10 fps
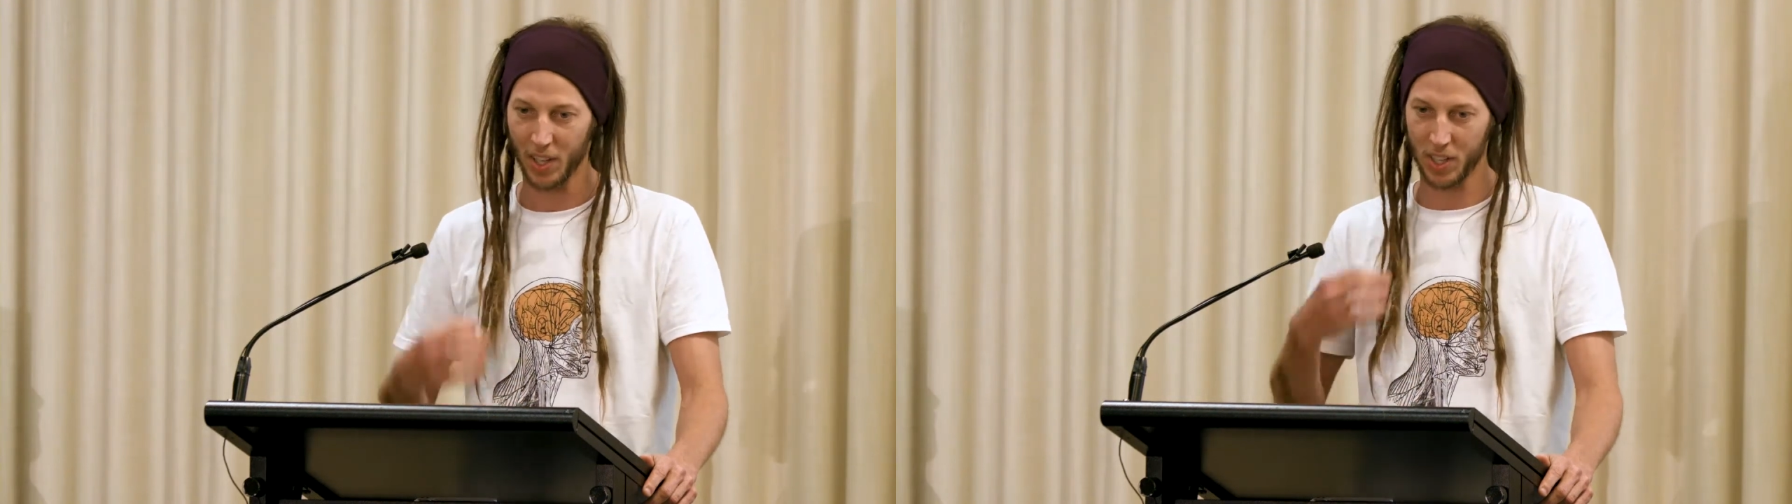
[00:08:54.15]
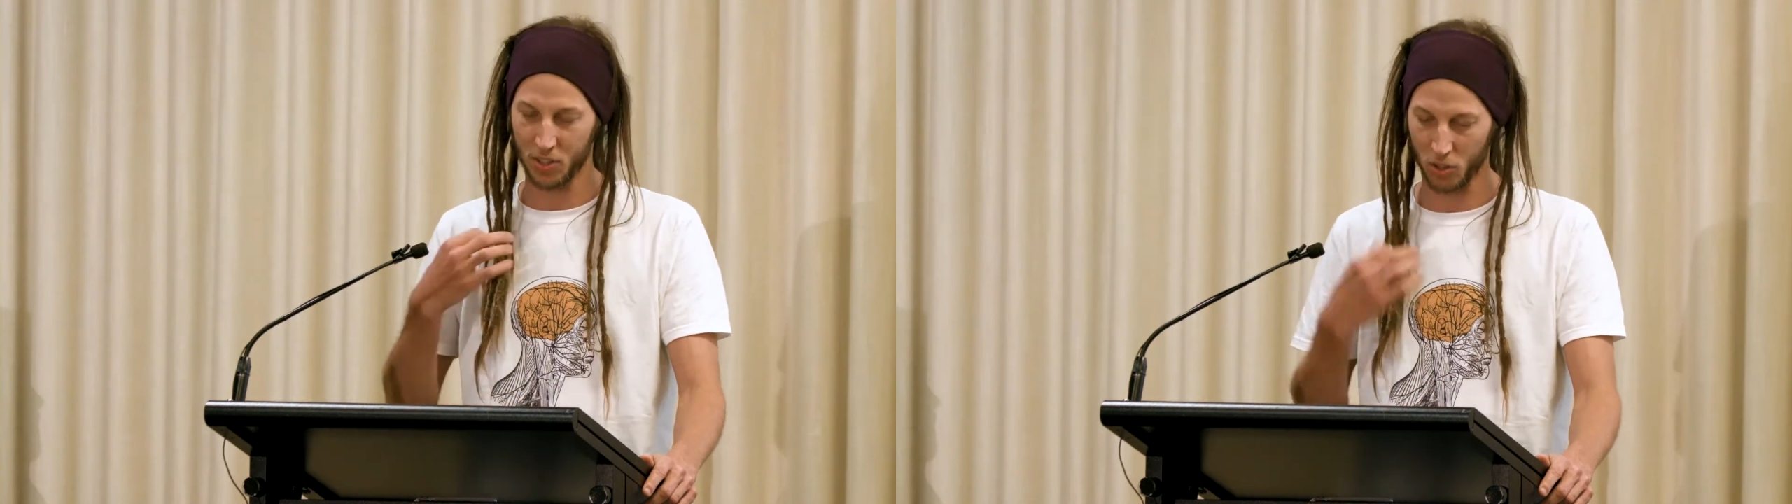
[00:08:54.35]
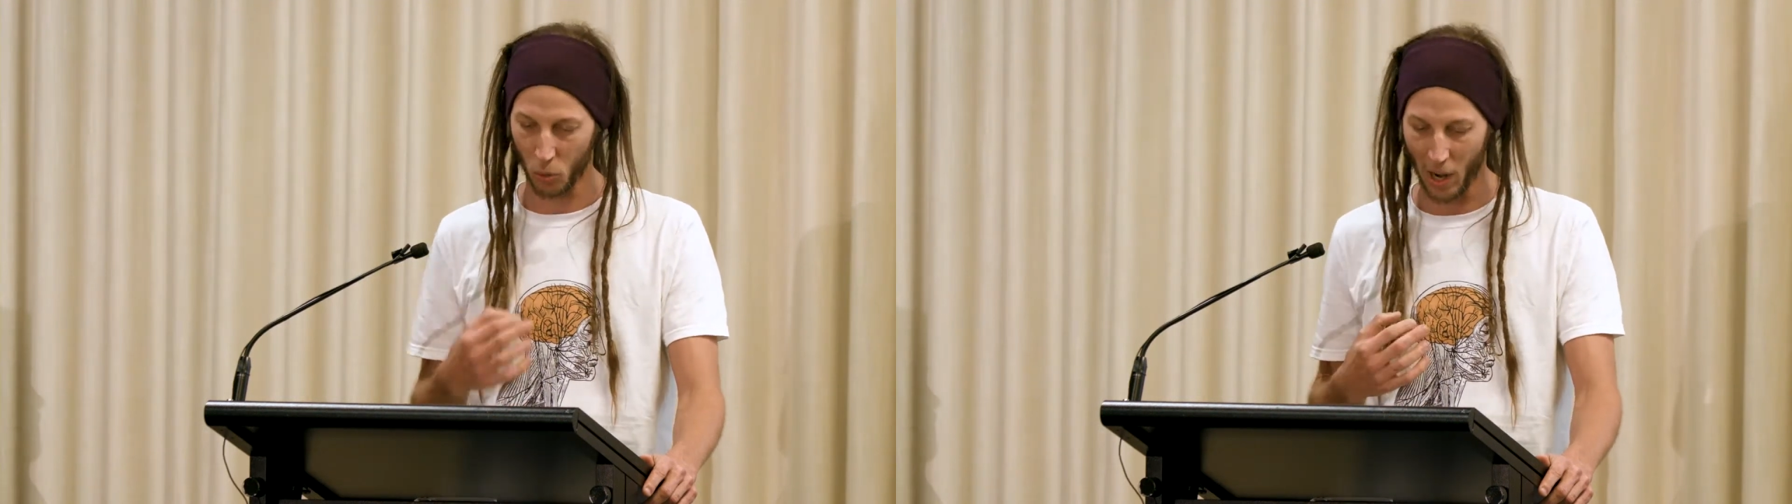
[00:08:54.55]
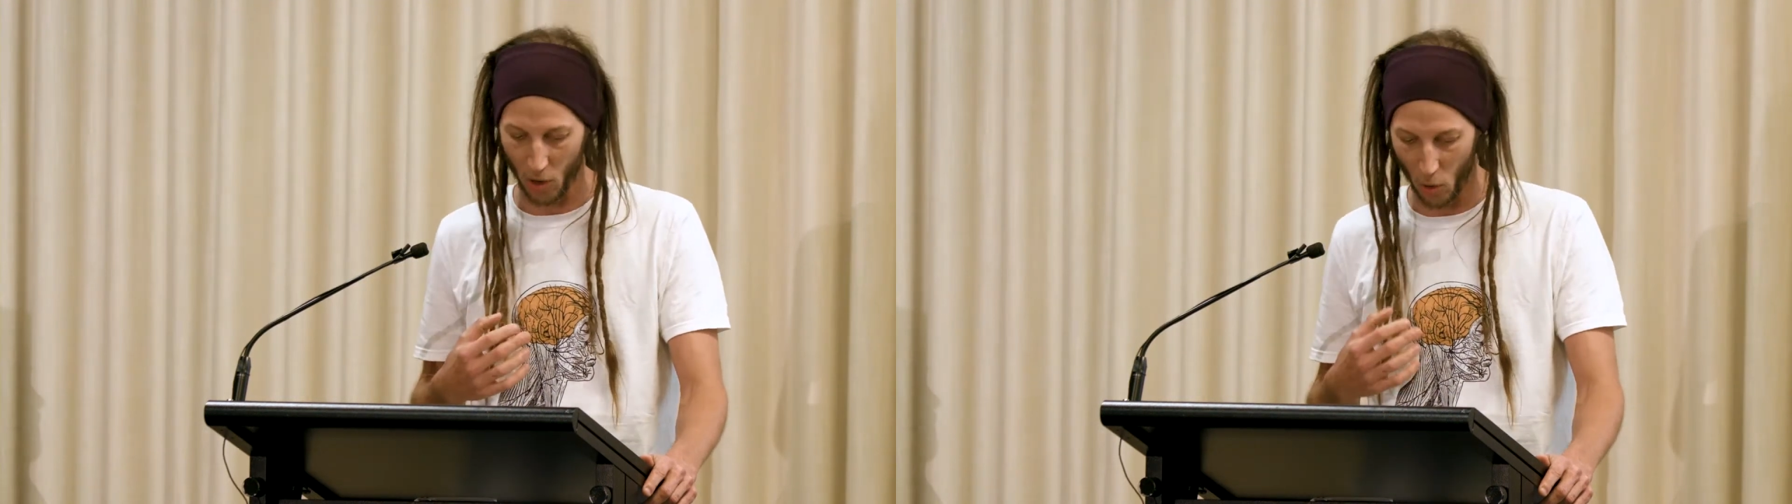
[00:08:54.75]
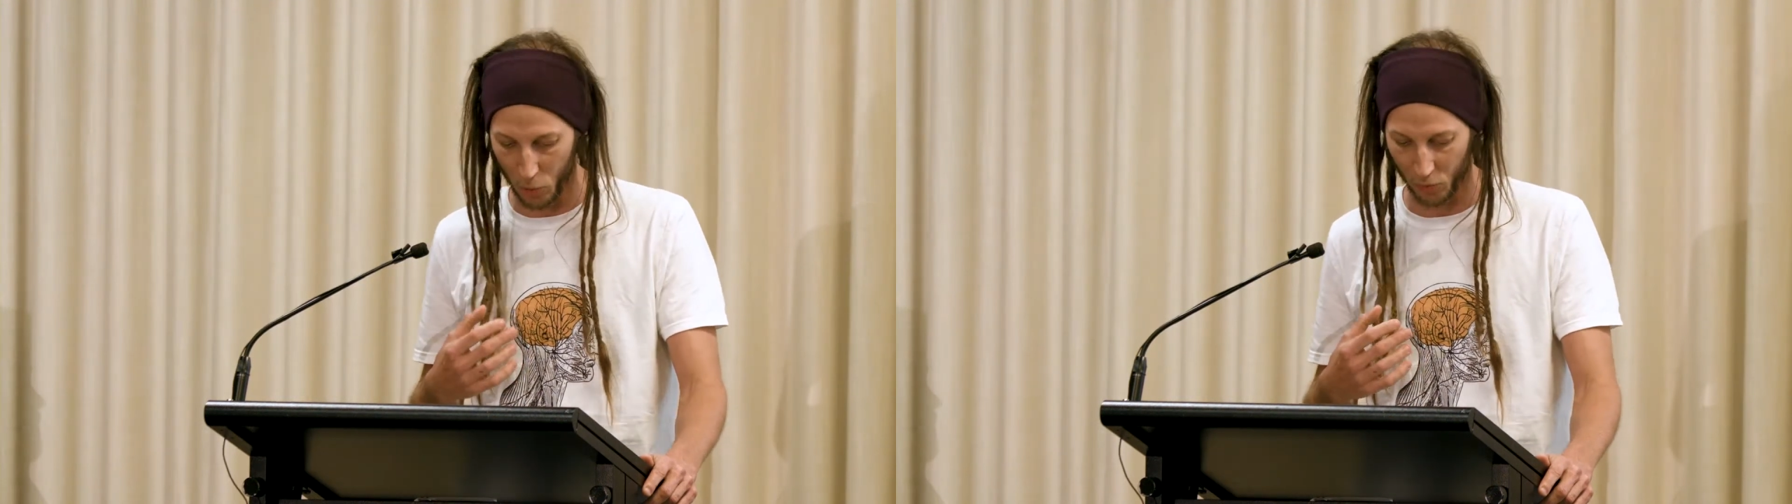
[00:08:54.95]
is to do our
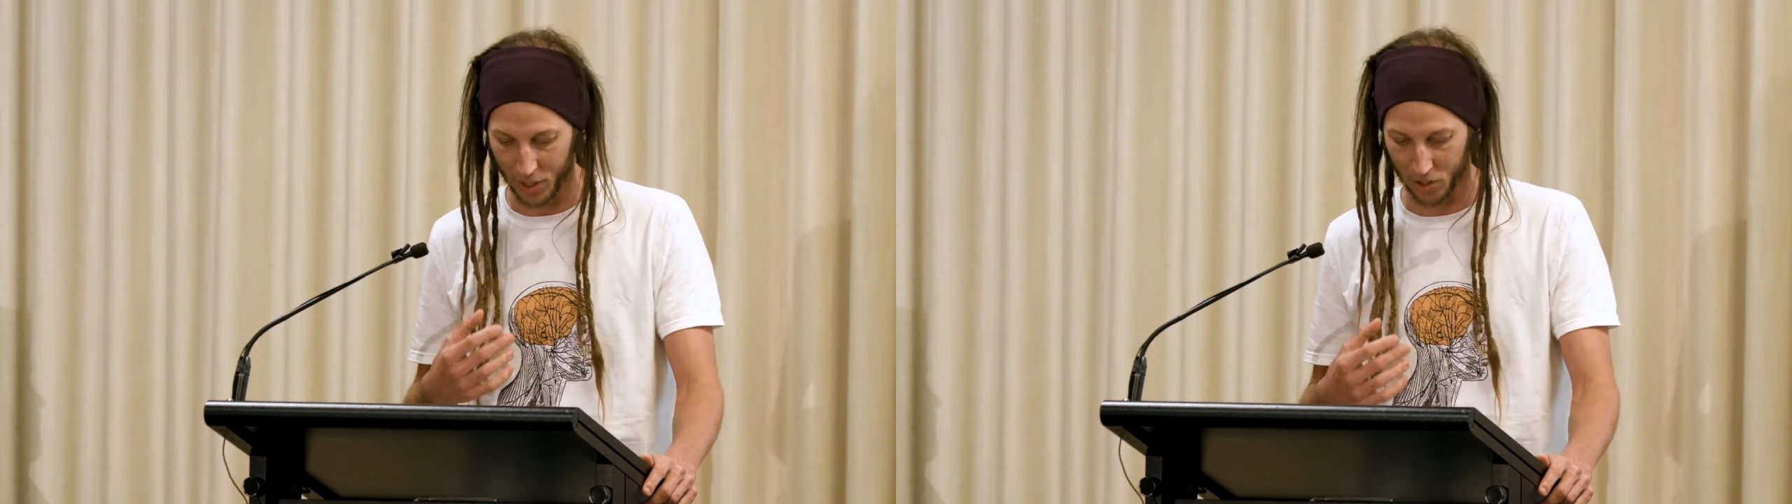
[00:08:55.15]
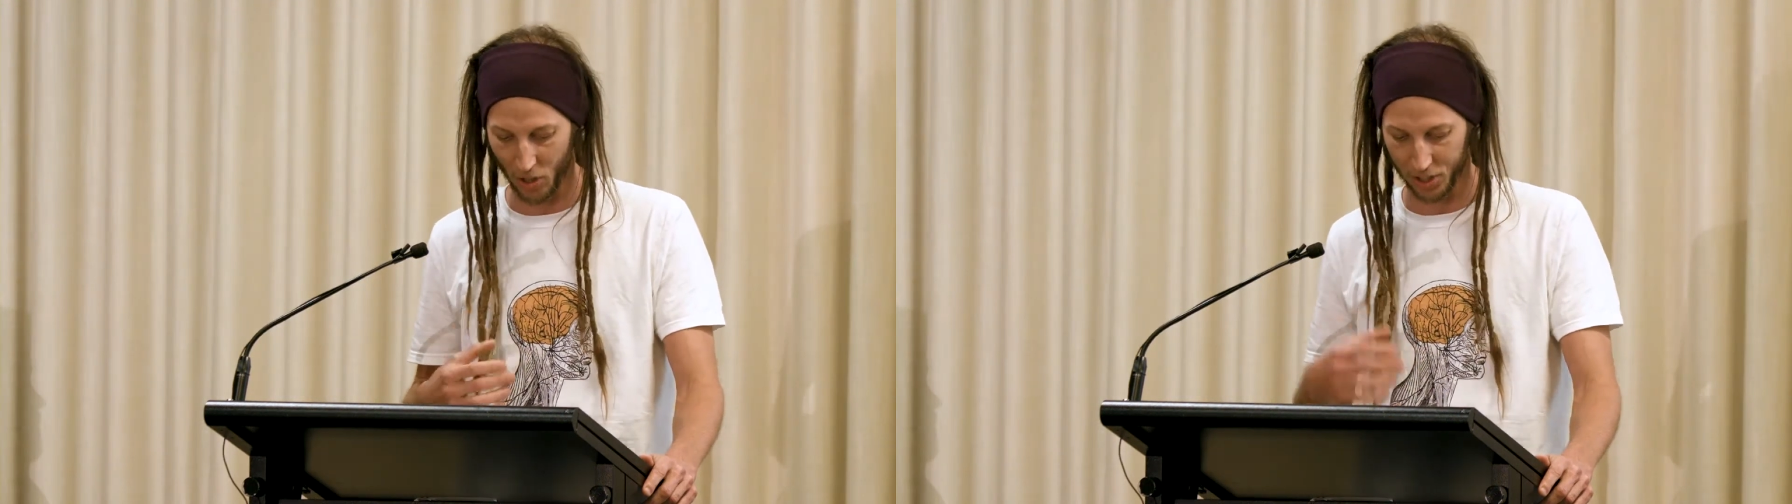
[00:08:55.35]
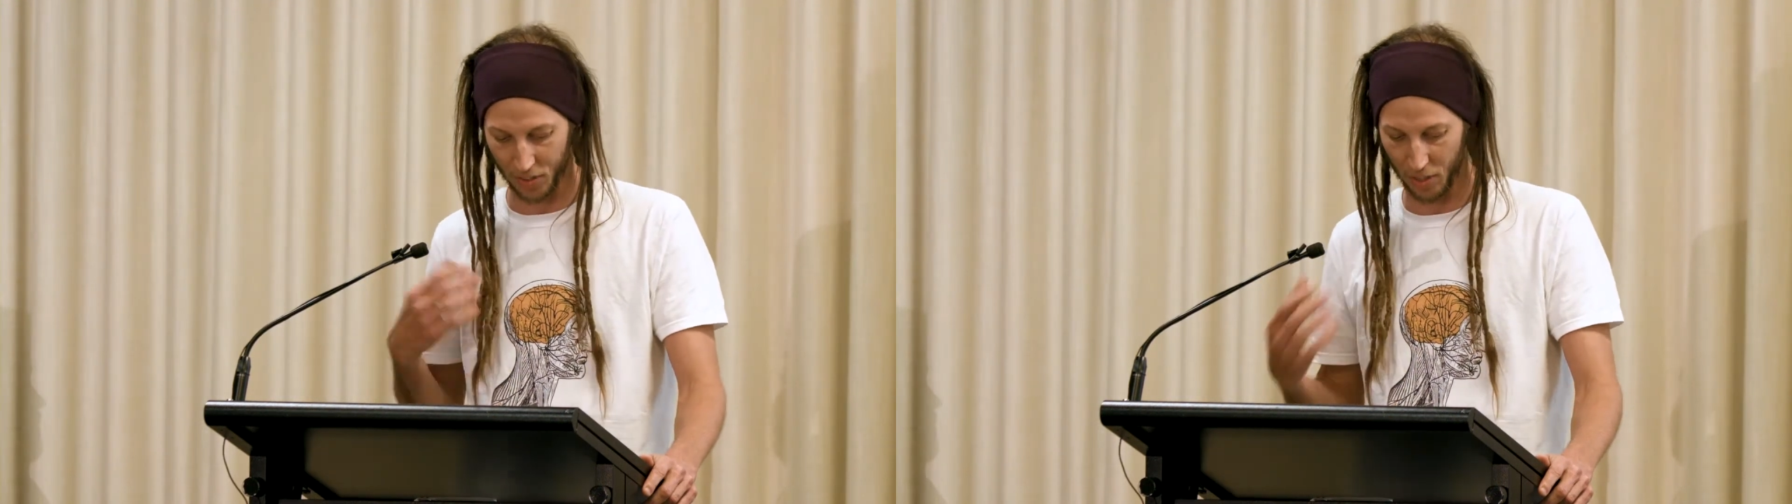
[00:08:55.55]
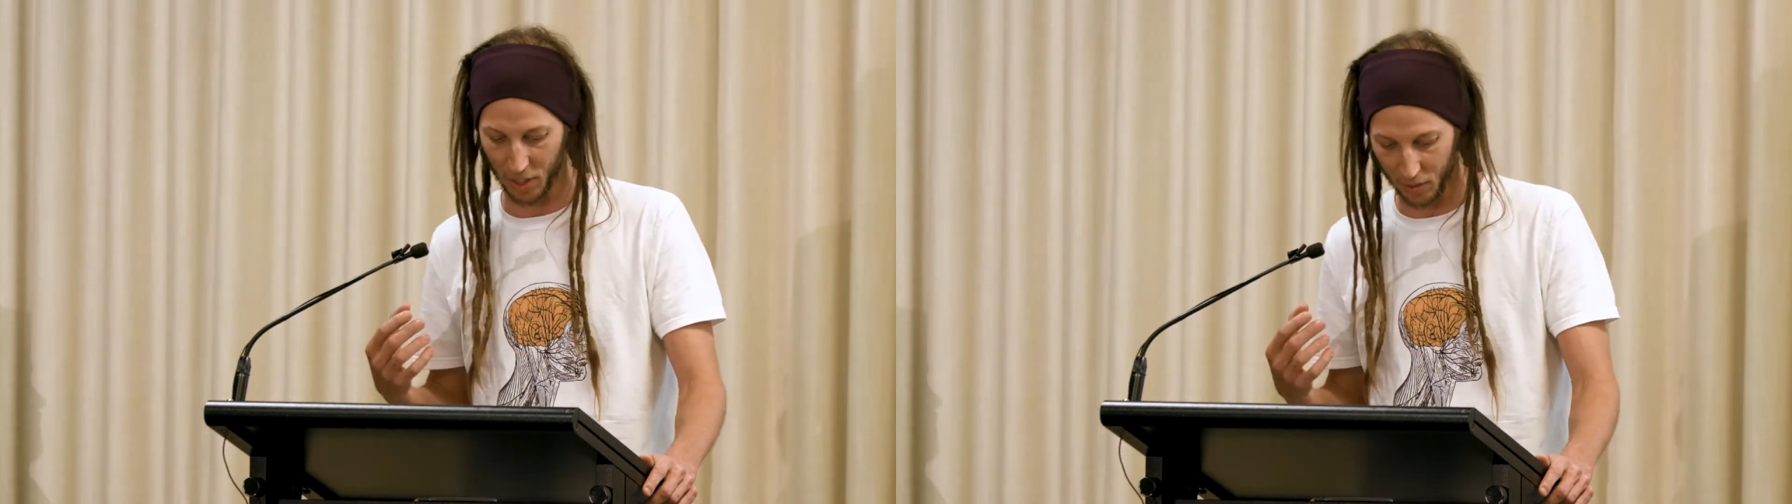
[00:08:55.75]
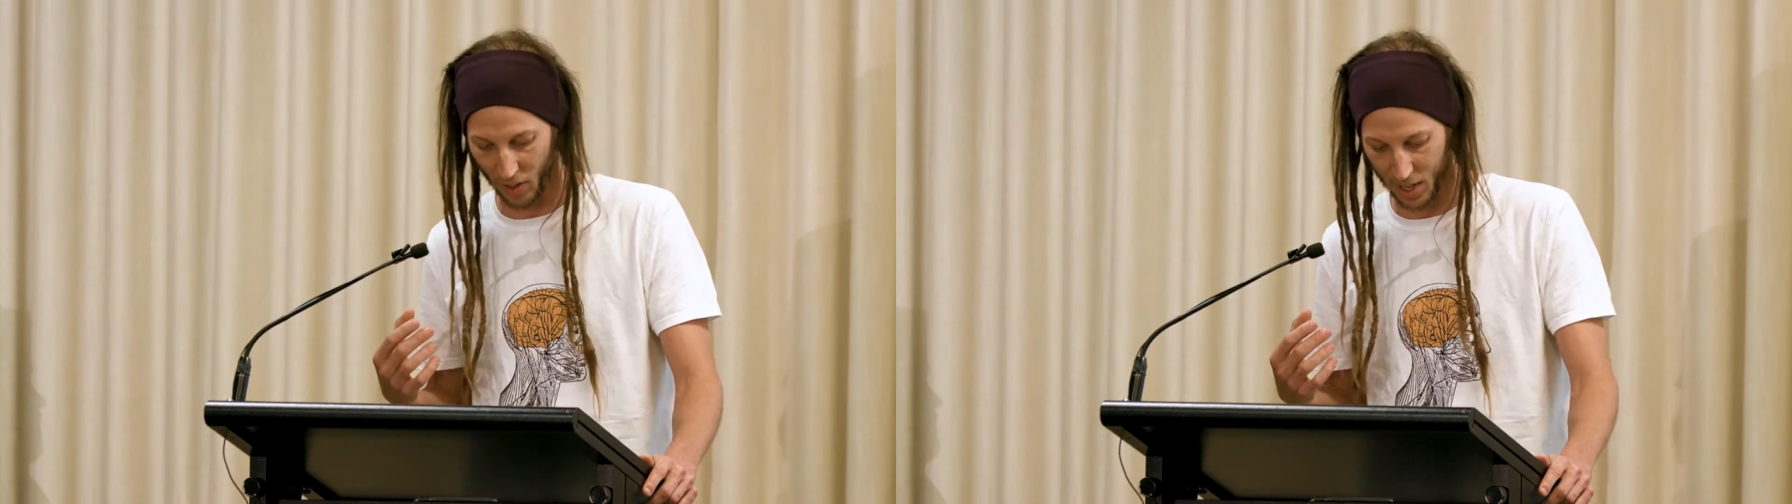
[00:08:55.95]
own research and think for